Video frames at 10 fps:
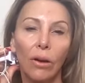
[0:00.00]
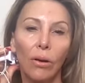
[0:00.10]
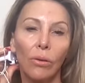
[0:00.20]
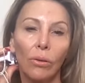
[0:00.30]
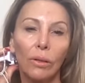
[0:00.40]

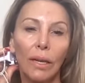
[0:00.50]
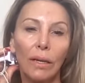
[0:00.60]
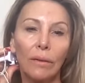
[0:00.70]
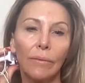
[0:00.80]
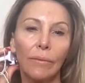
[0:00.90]

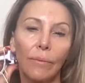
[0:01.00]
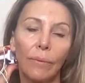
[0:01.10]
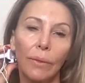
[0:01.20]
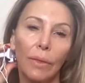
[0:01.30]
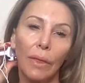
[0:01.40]
holding,
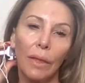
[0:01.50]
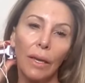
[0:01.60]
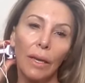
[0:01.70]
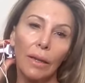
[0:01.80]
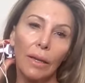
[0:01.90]

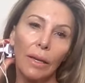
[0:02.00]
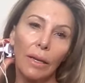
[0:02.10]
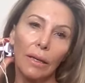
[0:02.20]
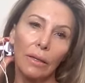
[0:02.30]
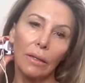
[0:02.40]
and
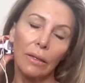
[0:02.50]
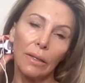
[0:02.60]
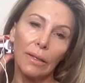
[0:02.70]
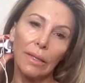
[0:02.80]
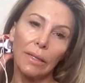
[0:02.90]
then
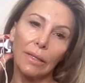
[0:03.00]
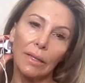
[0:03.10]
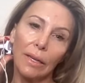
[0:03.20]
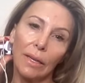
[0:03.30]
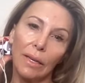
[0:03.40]

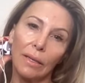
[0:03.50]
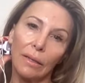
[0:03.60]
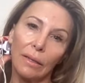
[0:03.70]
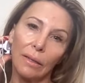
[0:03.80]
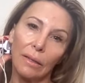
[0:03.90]
tilting the head.